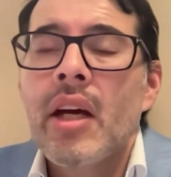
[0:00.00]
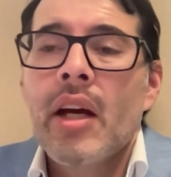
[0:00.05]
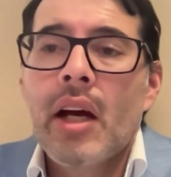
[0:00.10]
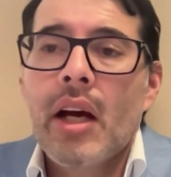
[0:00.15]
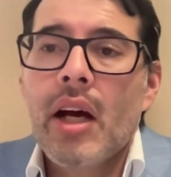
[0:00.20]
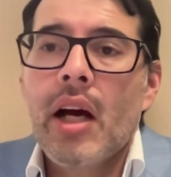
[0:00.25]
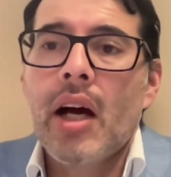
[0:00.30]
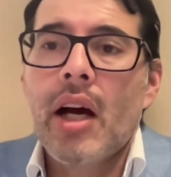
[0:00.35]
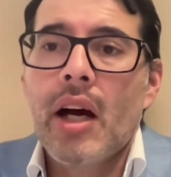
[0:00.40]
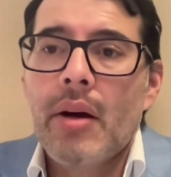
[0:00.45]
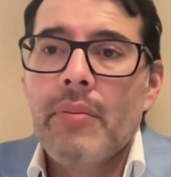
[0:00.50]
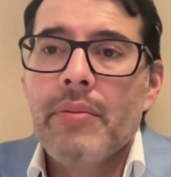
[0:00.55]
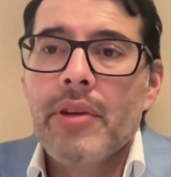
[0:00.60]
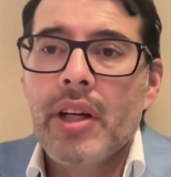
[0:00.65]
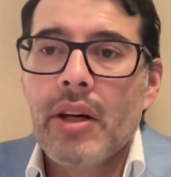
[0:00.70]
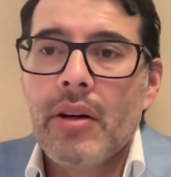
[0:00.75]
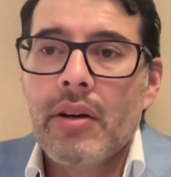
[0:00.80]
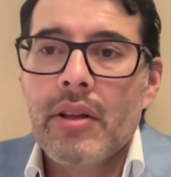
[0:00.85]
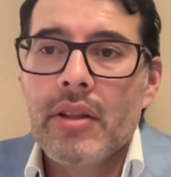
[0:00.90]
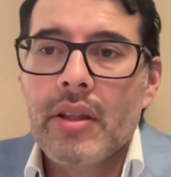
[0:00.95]

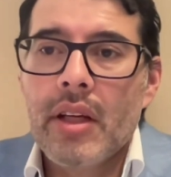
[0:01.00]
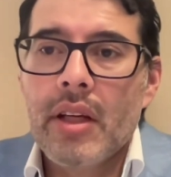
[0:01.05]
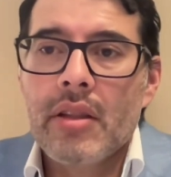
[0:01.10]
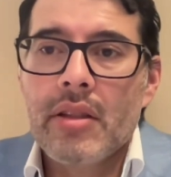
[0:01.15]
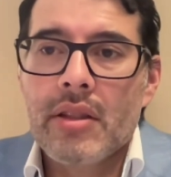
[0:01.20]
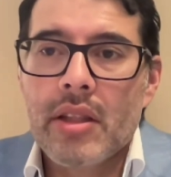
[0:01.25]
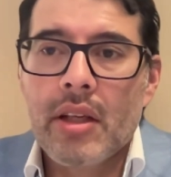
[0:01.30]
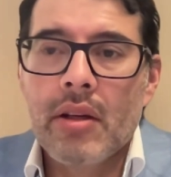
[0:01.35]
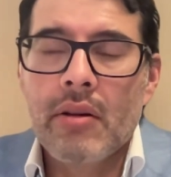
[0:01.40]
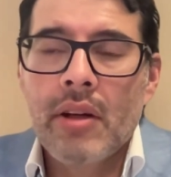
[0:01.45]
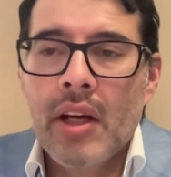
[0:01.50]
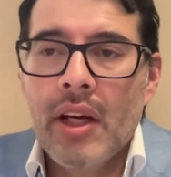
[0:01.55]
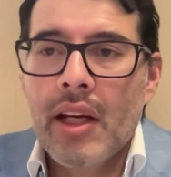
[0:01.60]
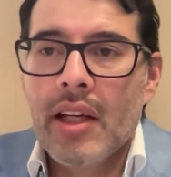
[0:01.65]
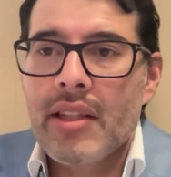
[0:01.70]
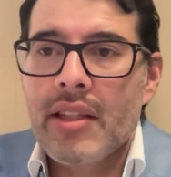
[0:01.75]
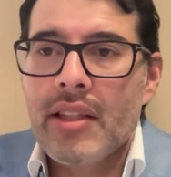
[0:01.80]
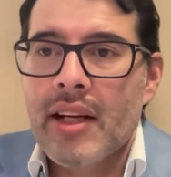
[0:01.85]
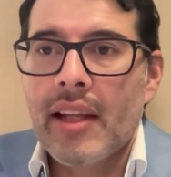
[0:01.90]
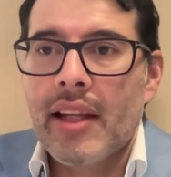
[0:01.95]
And so
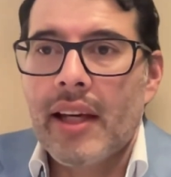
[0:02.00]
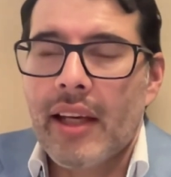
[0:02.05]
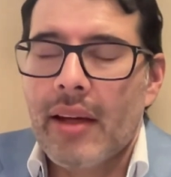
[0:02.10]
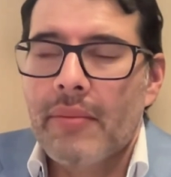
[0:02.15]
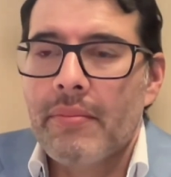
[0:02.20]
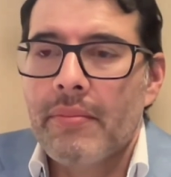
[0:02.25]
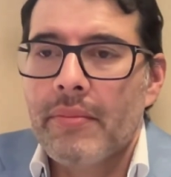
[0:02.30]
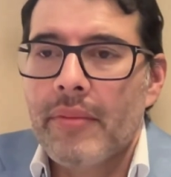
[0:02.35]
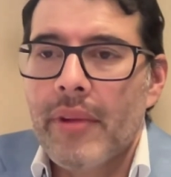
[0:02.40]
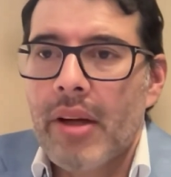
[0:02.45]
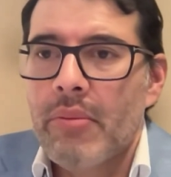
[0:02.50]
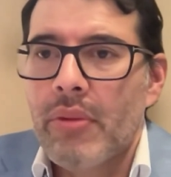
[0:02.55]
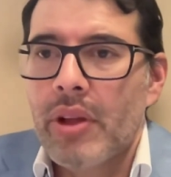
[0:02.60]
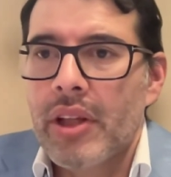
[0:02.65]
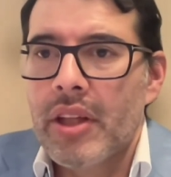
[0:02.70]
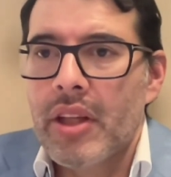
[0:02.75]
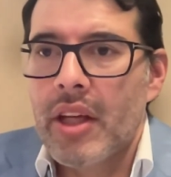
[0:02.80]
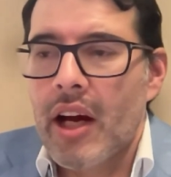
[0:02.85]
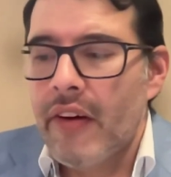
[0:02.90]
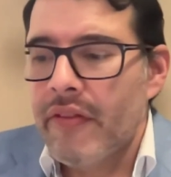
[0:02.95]
it's not like I'm only in
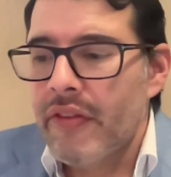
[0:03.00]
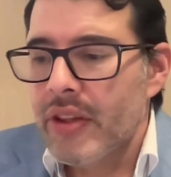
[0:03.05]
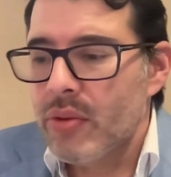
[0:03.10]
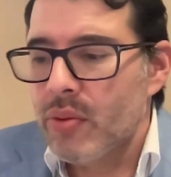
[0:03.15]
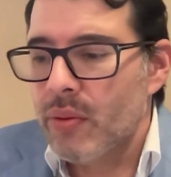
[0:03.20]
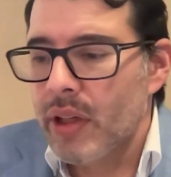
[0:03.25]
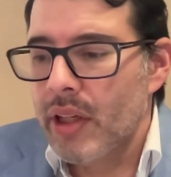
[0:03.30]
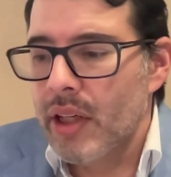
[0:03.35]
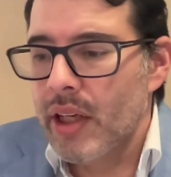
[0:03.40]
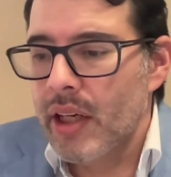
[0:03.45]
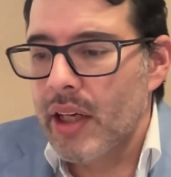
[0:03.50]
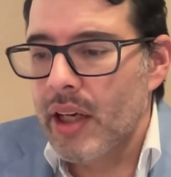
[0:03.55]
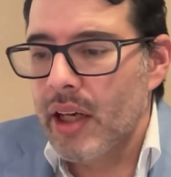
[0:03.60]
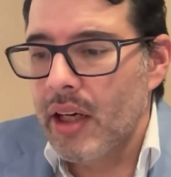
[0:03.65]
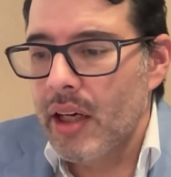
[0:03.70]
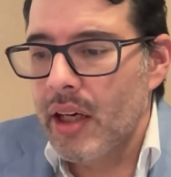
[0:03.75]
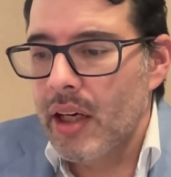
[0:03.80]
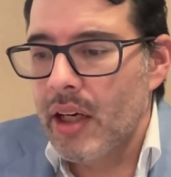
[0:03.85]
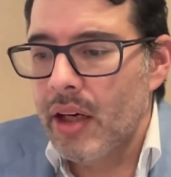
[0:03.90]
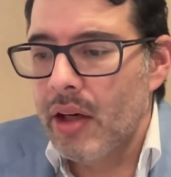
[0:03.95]
the office one day
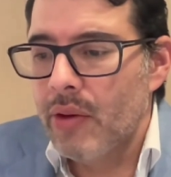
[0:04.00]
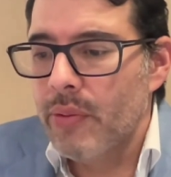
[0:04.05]
a